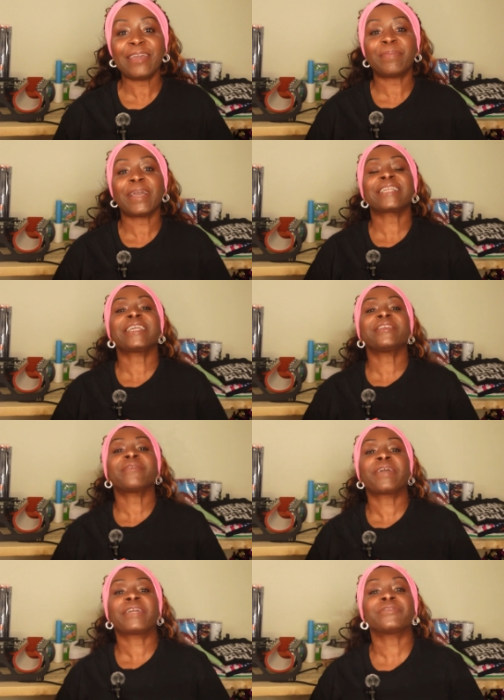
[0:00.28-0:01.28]
Impact
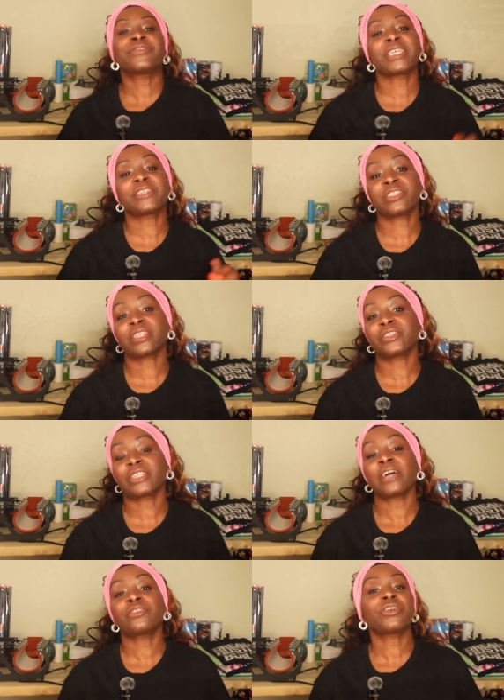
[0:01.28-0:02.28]
Innovators, it's
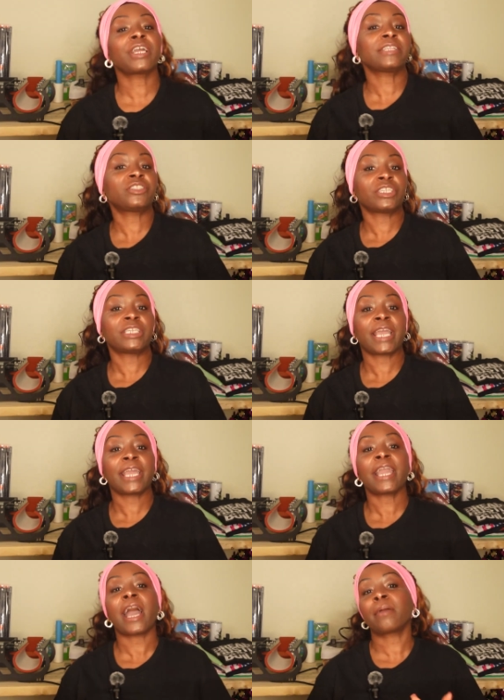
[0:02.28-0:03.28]
Lysandra, and
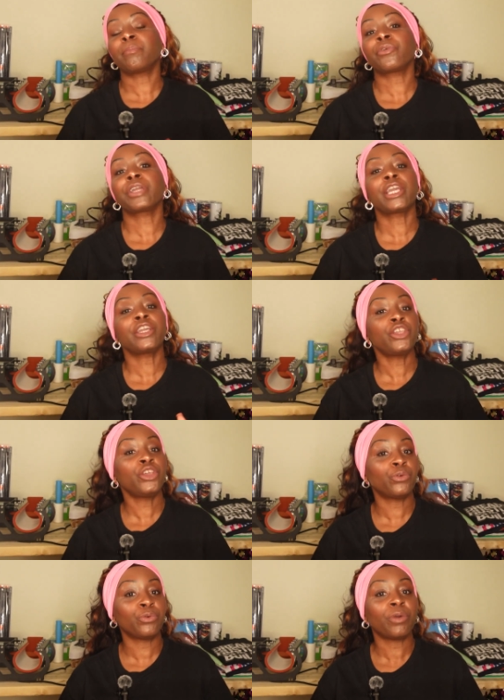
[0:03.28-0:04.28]
today I'm bringing
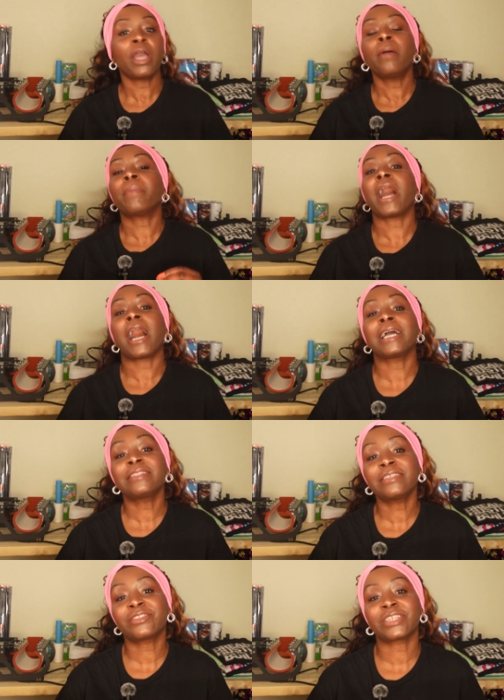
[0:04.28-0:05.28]
you
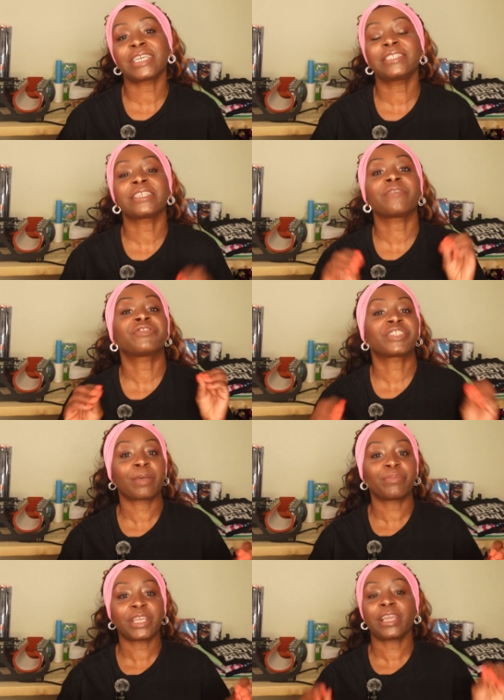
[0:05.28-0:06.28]
behind the scenes of
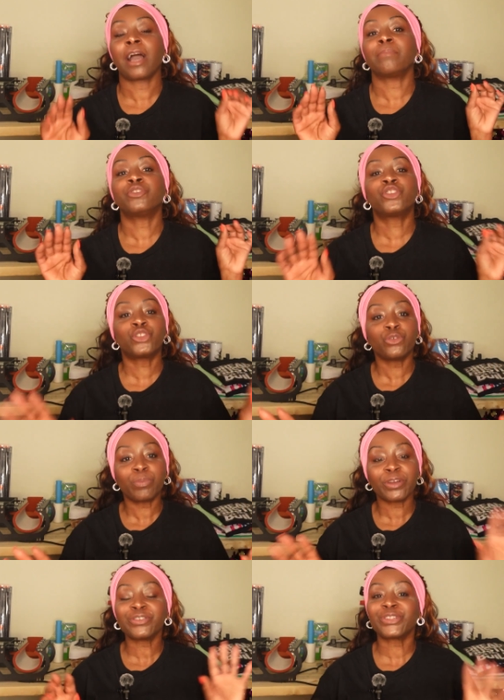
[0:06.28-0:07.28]
something I'm
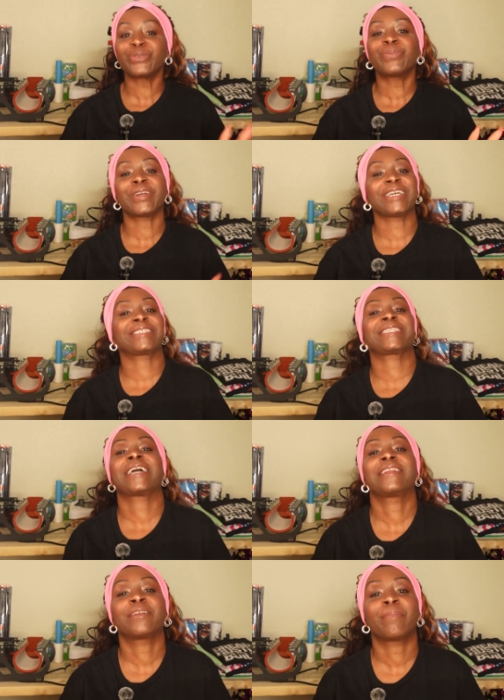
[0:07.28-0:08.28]
super
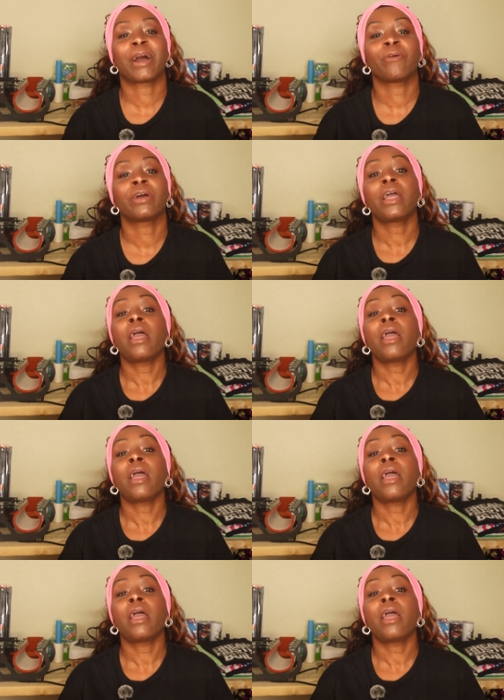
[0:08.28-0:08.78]
excited about.